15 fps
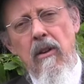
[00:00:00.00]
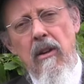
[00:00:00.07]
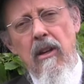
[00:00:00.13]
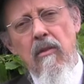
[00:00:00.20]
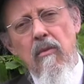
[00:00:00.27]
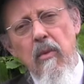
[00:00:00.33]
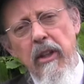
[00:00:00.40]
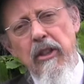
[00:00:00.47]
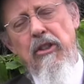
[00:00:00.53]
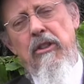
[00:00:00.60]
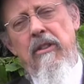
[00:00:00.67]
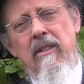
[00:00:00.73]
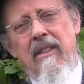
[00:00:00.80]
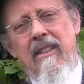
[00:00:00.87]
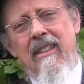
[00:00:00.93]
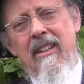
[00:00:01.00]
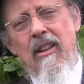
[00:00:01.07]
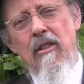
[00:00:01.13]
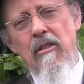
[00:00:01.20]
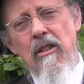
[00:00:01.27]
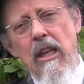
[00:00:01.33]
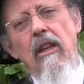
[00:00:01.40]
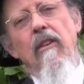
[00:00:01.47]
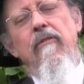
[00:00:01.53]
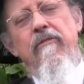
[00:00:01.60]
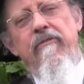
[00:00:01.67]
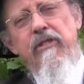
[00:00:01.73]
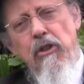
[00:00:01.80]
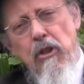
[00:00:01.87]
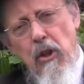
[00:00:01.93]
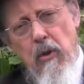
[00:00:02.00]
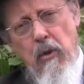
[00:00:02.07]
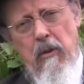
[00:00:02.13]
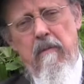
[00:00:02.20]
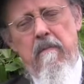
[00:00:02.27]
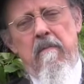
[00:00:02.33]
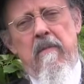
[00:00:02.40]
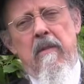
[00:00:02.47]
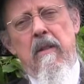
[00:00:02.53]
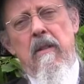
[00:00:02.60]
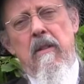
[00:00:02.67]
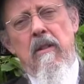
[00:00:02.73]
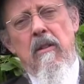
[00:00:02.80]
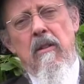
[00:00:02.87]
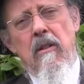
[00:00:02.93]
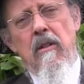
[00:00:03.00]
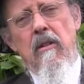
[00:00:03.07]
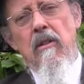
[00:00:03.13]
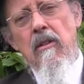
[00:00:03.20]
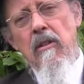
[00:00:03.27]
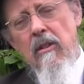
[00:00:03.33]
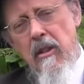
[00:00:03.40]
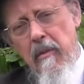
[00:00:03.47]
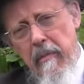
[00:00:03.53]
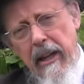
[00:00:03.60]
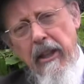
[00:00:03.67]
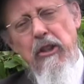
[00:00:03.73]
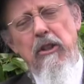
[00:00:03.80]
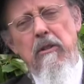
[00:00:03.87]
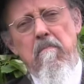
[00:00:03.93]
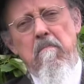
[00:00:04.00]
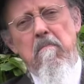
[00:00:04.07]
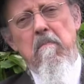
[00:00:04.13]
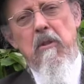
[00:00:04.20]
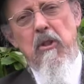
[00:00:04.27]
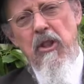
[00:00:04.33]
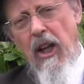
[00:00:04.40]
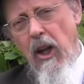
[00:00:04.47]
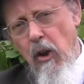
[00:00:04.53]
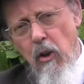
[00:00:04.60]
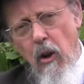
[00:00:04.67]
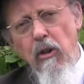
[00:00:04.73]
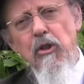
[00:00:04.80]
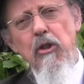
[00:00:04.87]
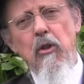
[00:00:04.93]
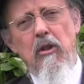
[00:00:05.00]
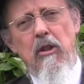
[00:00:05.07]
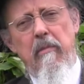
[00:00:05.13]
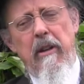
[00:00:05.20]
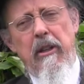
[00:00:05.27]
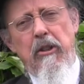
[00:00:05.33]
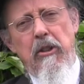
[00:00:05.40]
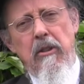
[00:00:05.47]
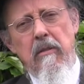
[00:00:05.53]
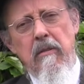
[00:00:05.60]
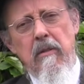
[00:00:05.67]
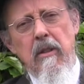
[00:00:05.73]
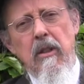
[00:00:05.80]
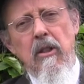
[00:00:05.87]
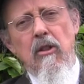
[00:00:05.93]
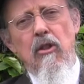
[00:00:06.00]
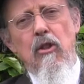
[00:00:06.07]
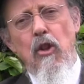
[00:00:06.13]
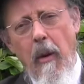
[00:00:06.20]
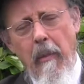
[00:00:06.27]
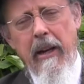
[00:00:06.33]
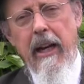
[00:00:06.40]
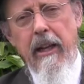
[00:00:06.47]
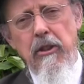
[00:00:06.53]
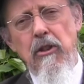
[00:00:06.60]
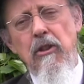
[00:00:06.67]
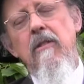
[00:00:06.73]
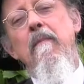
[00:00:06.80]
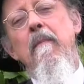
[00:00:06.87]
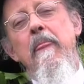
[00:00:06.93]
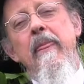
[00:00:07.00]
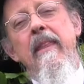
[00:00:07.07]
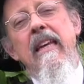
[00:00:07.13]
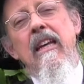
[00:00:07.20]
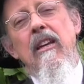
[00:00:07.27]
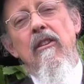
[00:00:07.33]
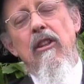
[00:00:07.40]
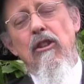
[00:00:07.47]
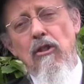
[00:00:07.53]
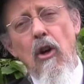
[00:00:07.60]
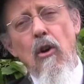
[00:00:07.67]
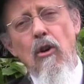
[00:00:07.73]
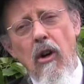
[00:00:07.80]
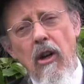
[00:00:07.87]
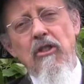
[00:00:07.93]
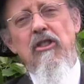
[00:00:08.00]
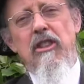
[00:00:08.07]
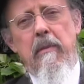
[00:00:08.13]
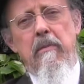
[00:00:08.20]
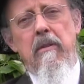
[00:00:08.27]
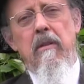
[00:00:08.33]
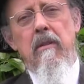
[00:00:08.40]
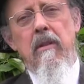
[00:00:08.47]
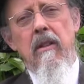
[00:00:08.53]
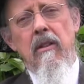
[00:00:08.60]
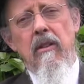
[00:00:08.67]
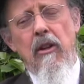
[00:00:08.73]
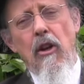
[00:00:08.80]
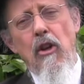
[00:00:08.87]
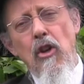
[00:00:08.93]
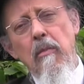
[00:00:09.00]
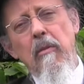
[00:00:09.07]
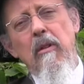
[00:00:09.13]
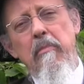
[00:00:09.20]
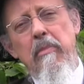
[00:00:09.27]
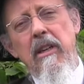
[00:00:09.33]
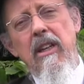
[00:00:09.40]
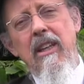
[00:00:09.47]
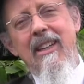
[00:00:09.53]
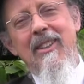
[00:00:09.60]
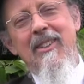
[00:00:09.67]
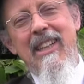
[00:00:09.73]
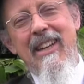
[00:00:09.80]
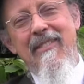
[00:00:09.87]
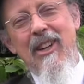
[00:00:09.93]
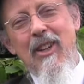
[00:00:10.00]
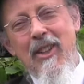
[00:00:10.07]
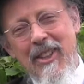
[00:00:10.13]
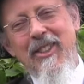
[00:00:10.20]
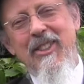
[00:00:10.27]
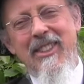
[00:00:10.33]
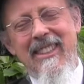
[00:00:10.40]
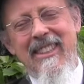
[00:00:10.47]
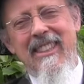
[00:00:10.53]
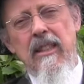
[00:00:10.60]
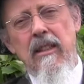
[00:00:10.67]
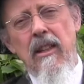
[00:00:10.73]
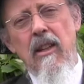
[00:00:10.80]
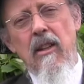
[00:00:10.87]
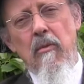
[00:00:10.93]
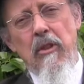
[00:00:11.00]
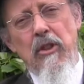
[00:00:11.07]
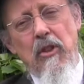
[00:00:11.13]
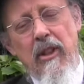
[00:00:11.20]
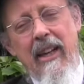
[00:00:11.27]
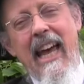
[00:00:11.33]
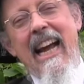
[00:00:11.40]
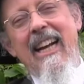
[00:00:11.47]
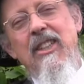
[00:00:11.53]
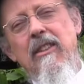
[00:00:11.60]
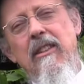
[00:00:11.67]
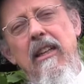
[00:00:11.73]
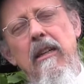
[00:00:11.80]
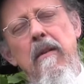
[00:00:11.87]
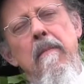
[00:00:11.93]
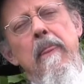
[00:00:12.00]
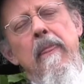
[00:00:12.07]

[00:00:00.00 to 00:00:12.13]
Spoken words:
in which the physical dimension, psychological dimension dominates. There's no concept that a human being could have a conscience which could actually